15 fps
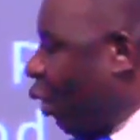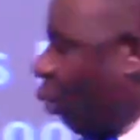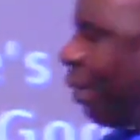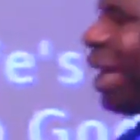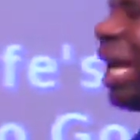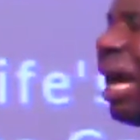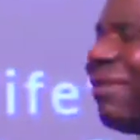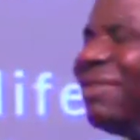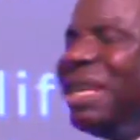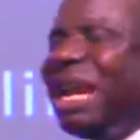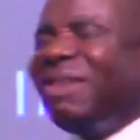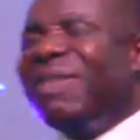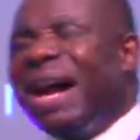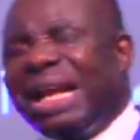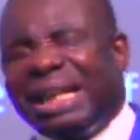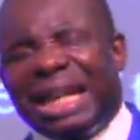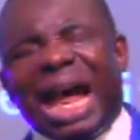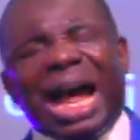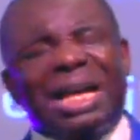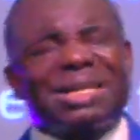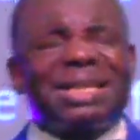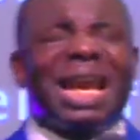we have never
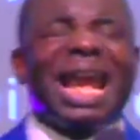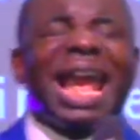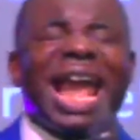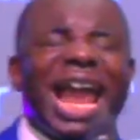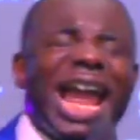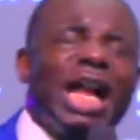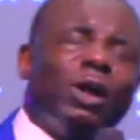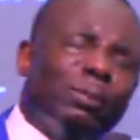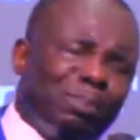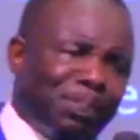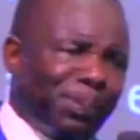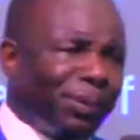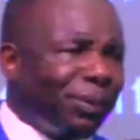lacked help.